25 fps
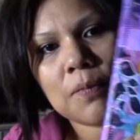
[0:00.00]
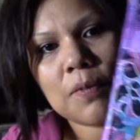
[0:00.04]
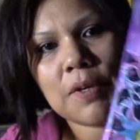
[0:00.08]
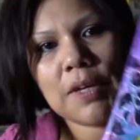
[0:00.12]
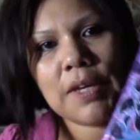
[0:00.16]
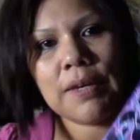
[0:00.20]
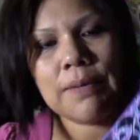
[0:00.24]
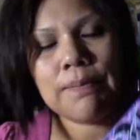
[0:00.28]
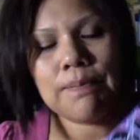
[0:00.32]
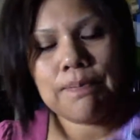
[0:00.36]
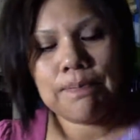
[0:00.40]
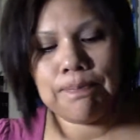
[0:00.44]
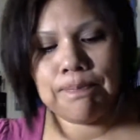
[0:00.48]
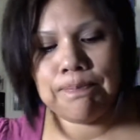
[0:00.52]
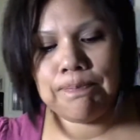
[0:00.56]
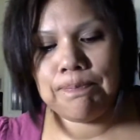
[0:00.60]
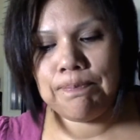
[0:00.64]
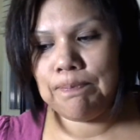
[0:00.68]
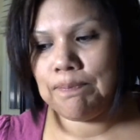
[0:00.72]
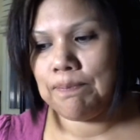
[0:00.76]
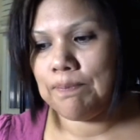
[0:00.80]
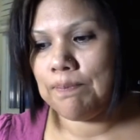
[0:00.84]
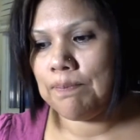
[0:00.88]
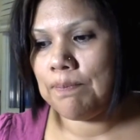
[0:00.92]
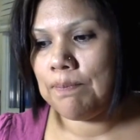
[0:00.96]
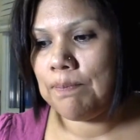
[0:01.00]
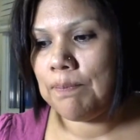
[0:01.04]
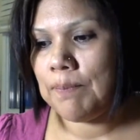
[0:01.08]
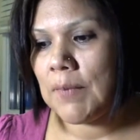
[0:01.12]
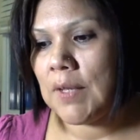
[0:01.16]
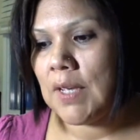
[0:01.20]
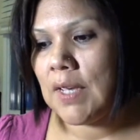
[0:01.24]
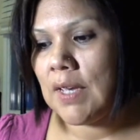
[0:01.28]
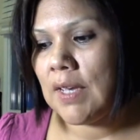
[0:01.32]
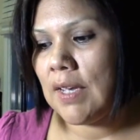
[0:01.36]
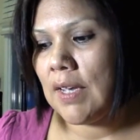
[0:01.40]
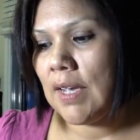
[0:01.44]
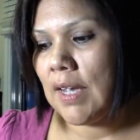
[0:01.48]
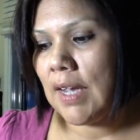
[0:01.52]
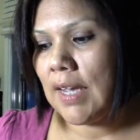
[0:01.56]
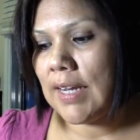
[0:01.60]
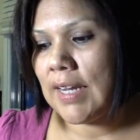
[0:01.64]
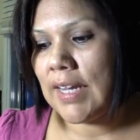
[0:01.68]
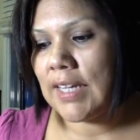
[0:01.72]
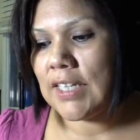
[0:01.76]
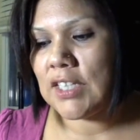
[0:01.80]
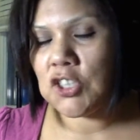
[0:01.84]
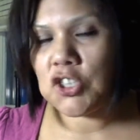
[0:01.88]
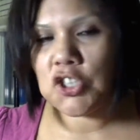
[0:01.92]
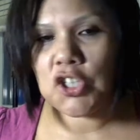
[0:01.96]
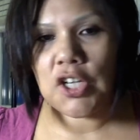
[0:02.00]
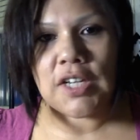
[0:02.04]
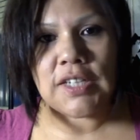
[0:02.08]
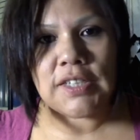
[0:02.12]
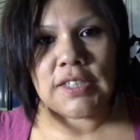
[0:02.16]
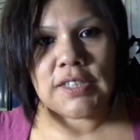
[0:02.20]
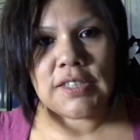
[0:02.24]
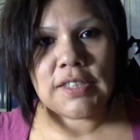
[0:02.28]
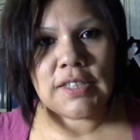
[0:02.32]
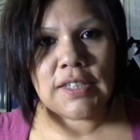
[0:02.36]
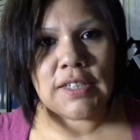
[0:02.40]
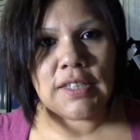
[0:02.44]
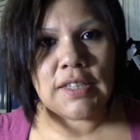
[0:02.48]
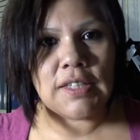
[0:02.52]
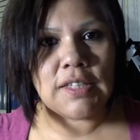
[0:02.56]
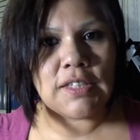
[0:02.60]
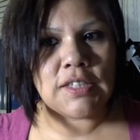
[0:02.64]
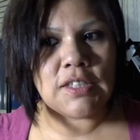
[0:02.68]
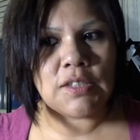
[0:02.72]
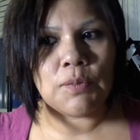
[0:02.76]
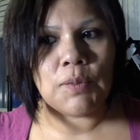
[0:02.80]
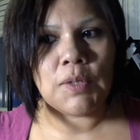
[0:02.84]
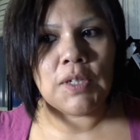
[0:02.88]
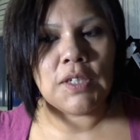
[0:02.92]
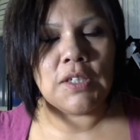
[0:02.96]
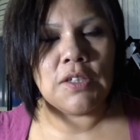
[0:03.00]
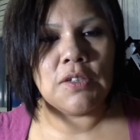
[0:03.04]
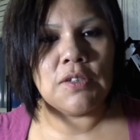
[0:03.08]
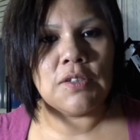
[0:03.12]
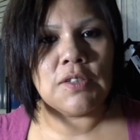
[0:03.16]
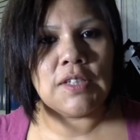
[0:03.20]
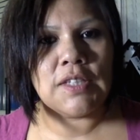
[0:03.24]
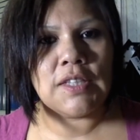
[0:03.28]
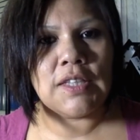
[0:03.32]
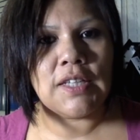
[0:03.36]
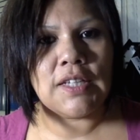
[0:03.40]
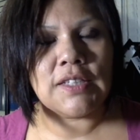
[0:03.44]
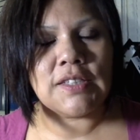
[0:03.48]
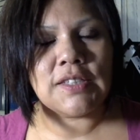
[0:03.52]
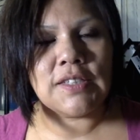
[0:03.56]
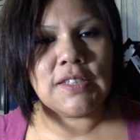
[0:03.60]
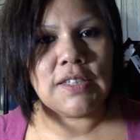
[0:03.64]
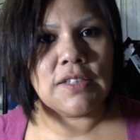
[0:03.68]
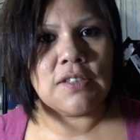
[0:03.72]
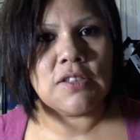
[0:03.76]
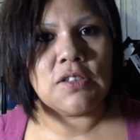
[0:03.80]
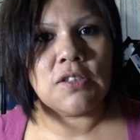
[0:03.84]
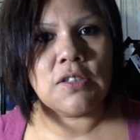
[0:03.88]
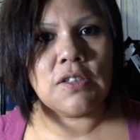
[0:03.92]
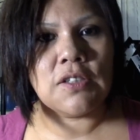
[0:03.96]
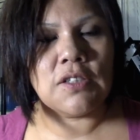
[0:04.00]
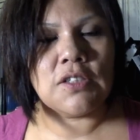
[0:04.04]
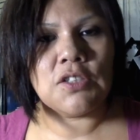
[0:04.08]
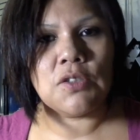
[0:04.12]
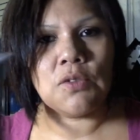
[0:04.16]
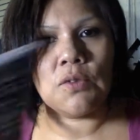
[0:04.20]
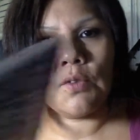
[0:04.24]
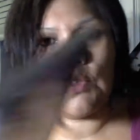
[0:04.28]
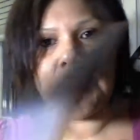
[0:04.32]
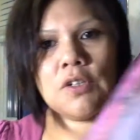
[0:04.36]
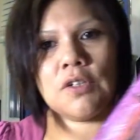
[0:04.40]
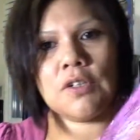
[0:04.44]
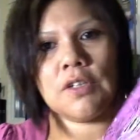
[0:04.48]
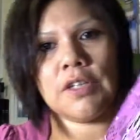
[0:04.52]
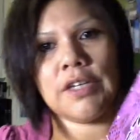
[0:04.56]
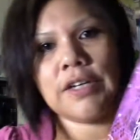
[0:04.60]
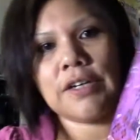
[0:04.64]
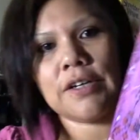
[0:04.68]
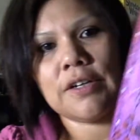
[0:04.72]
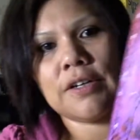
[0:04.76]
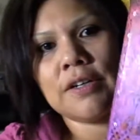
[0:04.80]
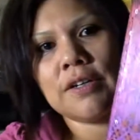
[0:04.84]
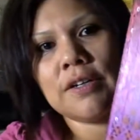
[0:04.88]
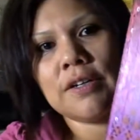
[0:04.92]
Okay. And I just did this one using that stencil I showed earlier.